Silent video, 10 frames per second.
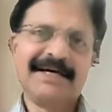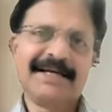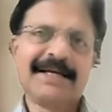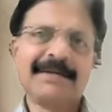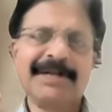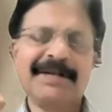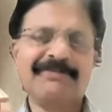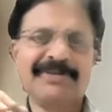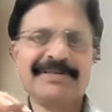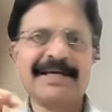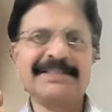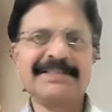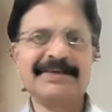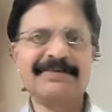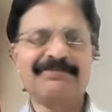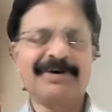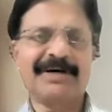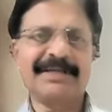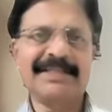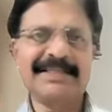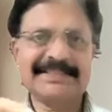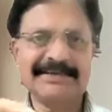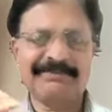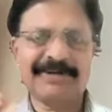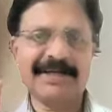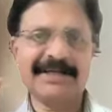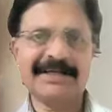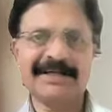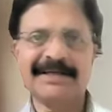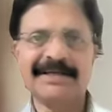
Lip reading: anatomy and physiology of these different